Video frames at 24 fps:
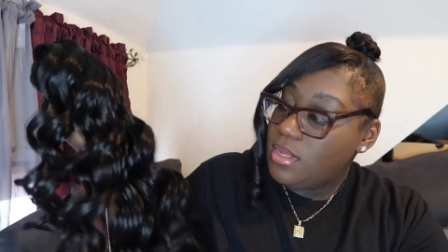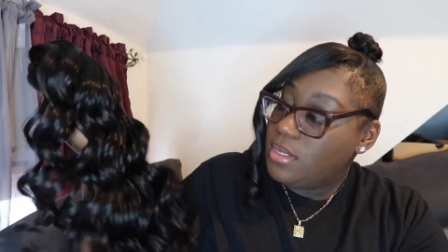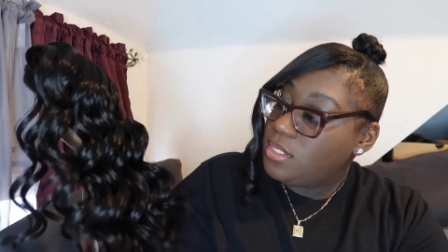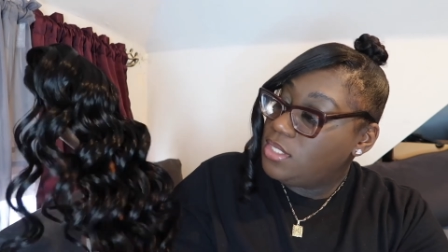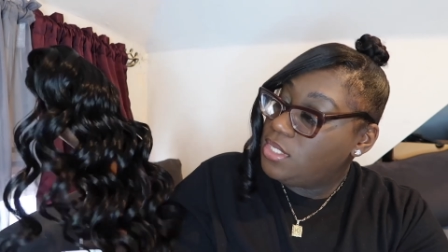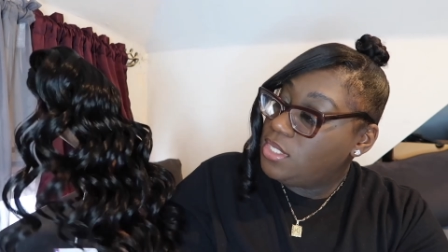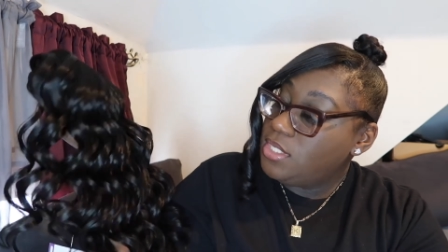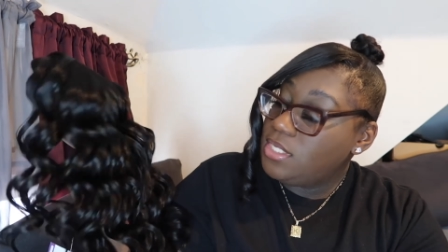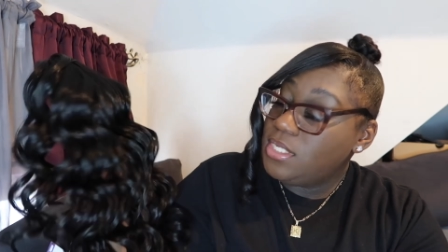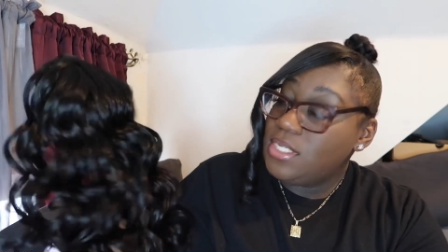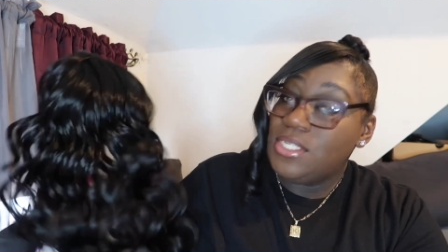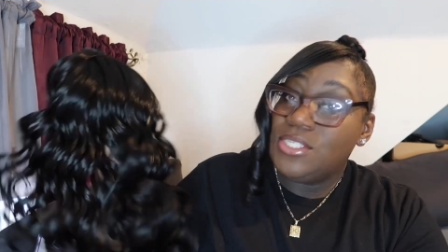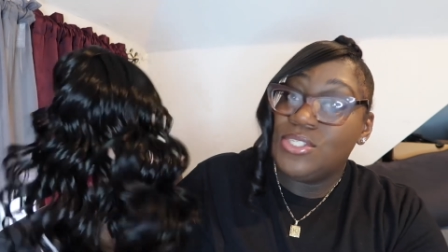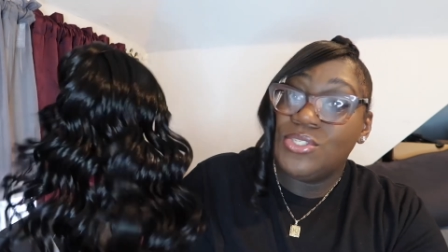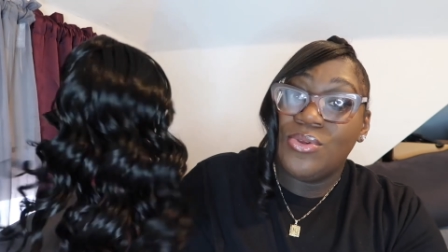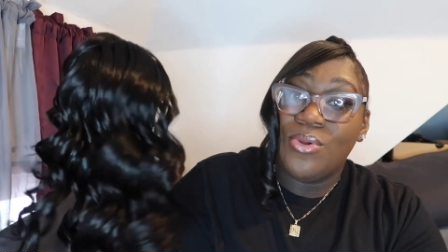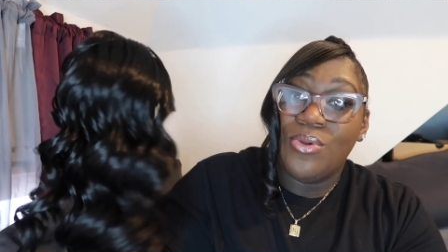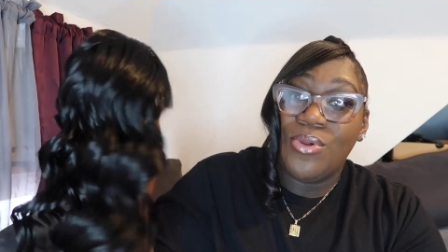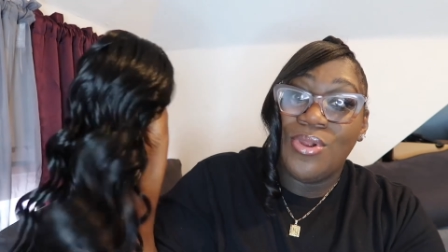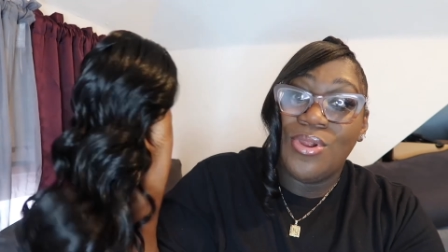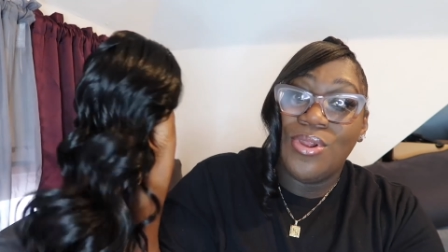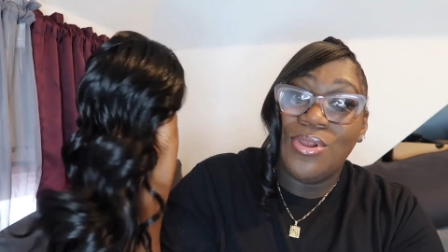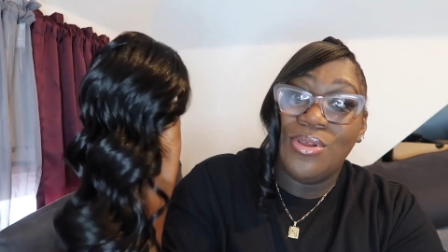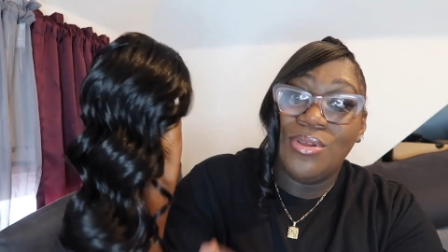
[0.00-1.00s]
Look at these
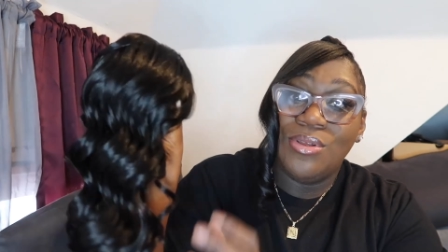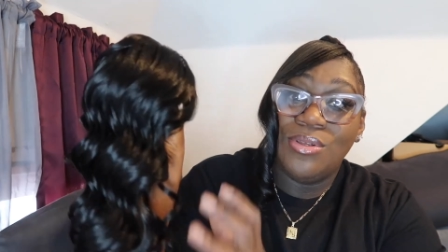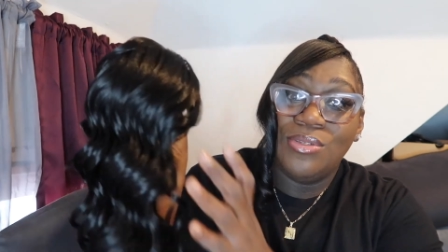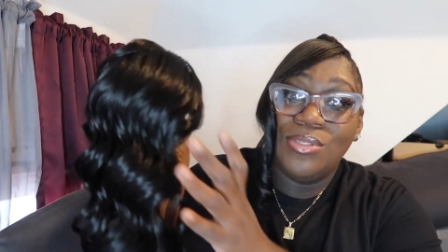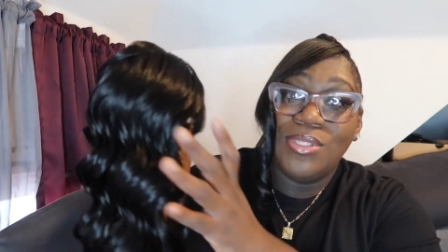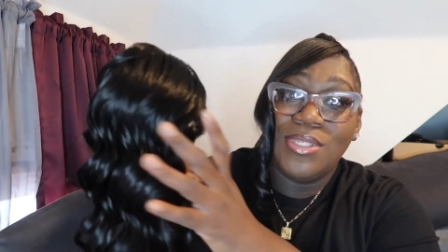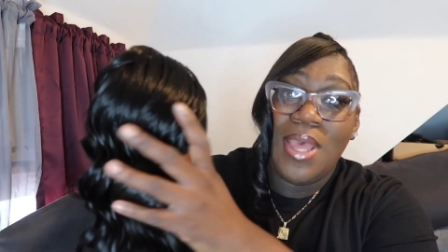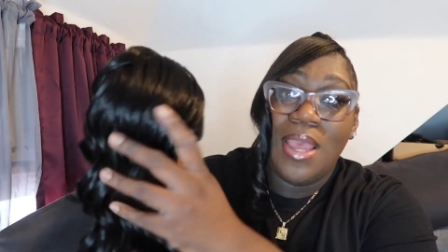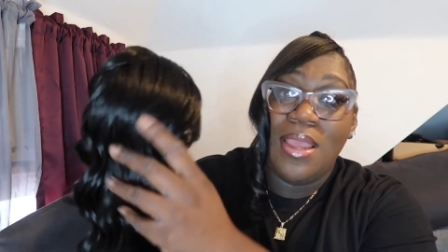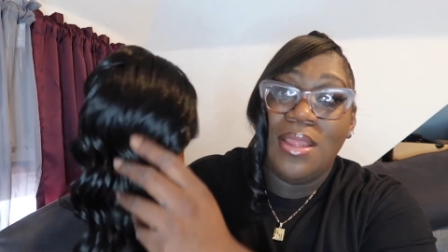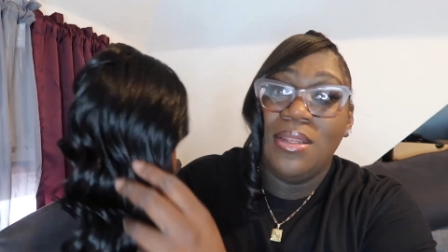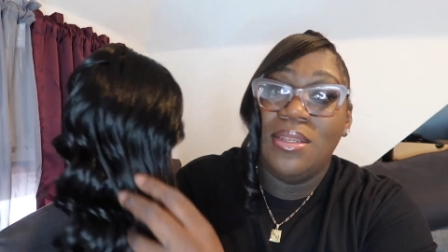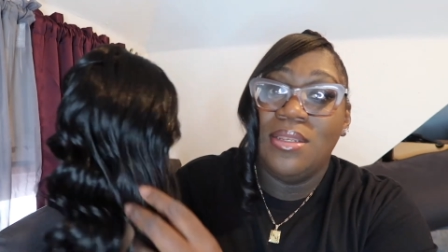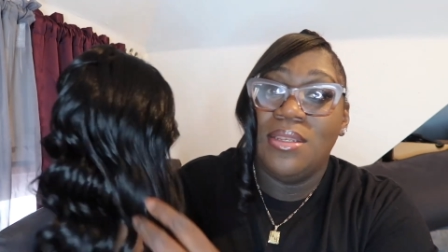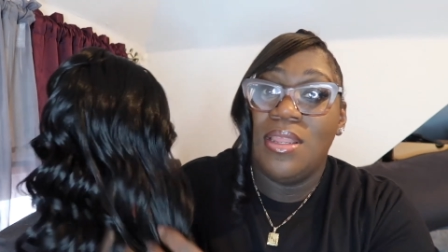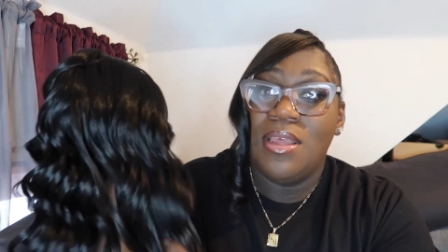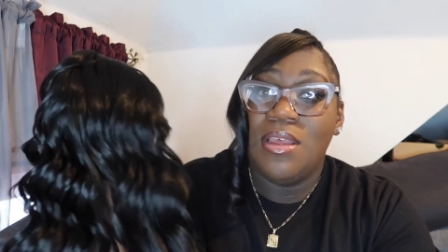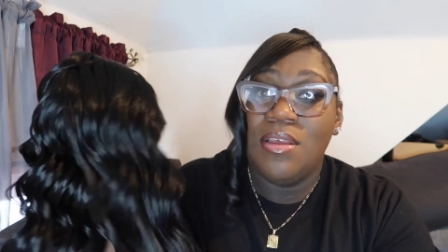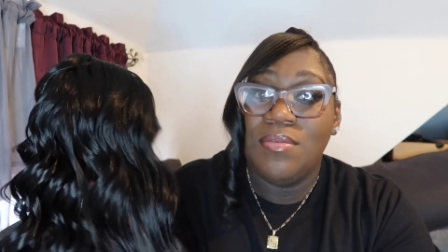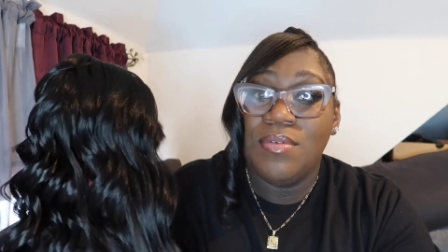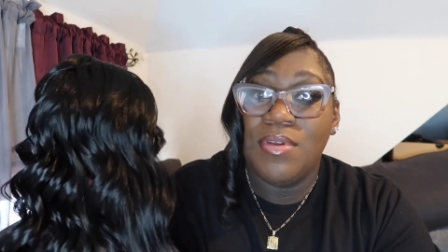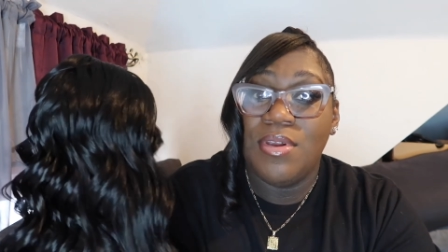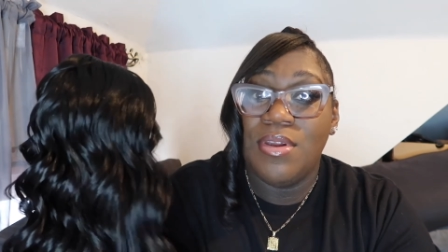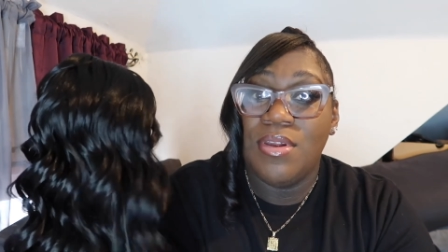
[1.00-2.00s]
curls. I
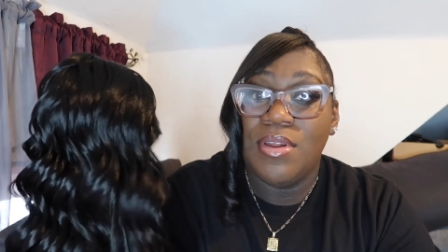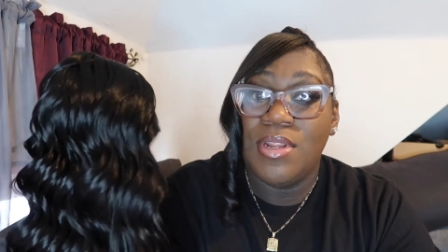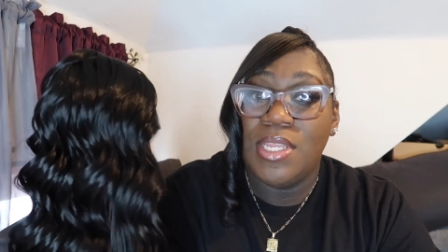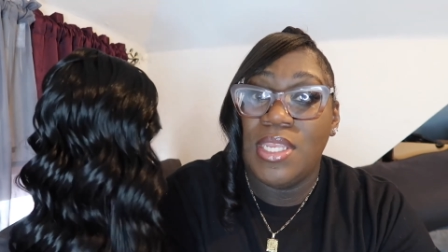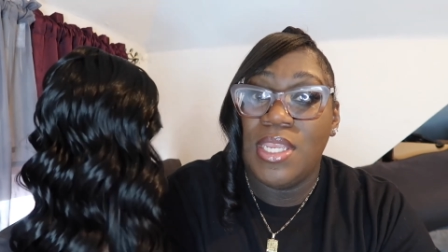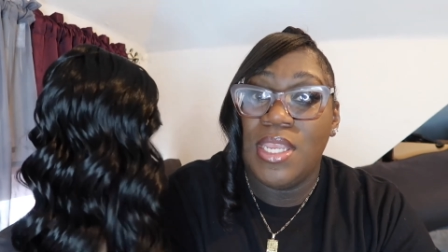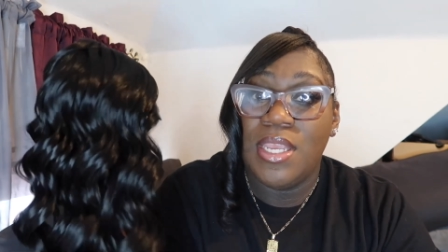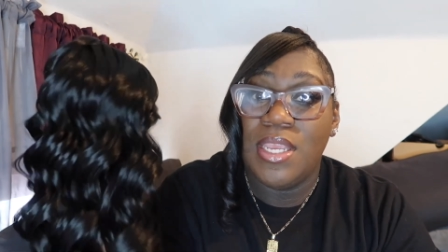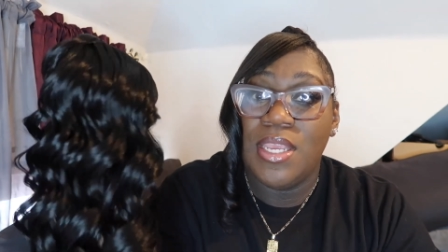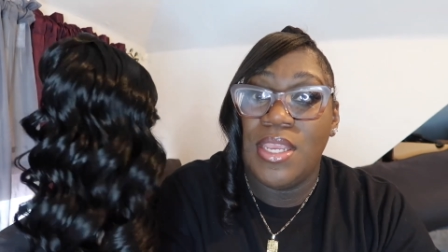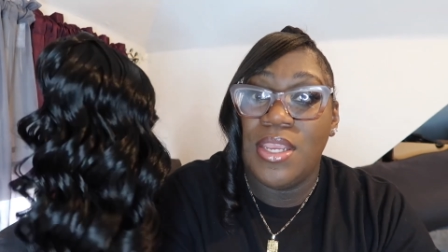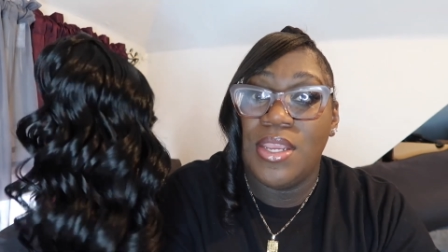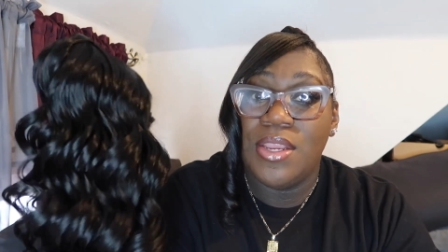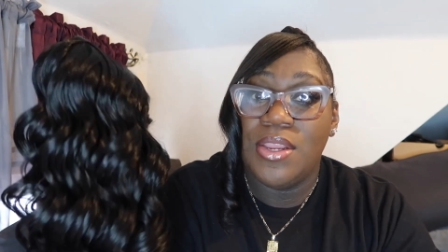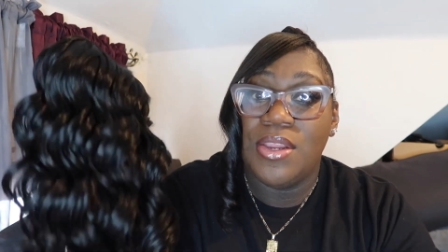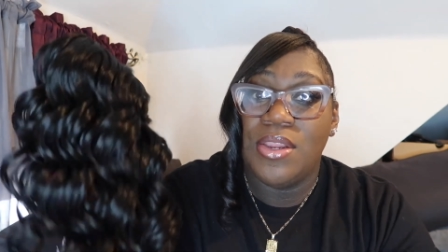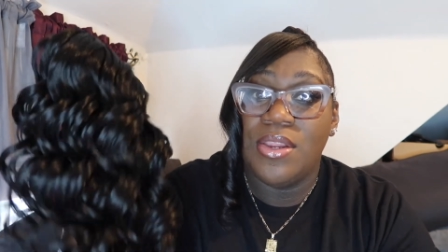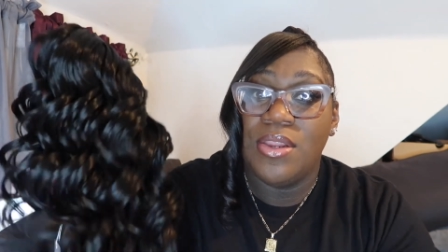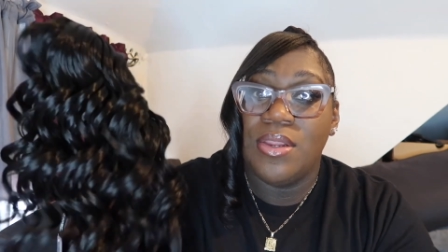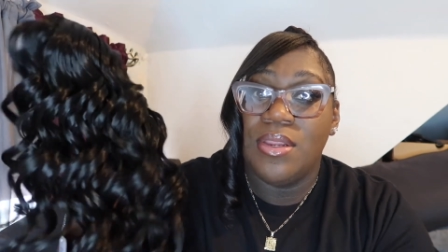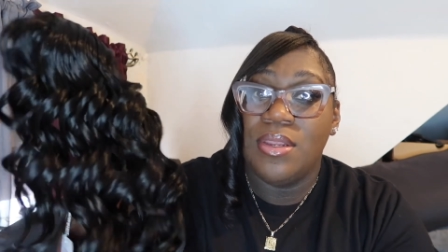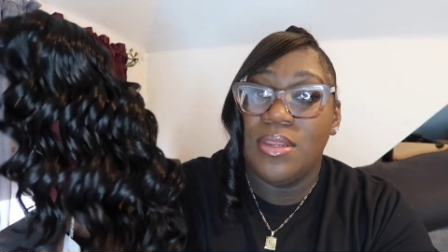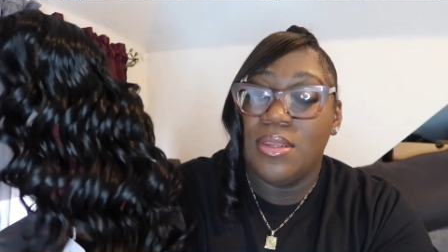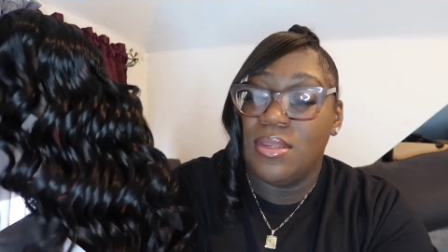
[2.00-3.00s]
love curly hair.